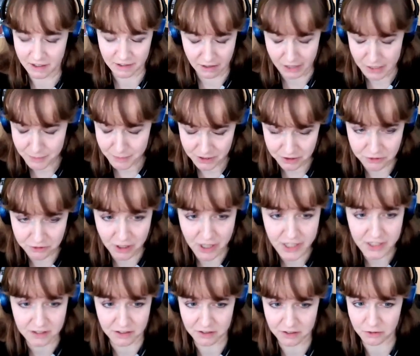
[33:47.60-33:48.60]
climate
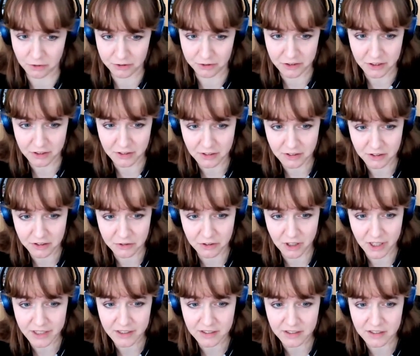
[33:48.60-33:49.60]
strikes, school student
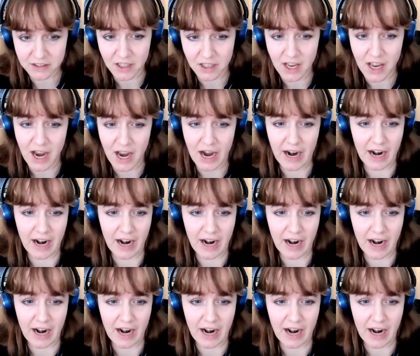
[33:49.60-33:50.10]
strikes,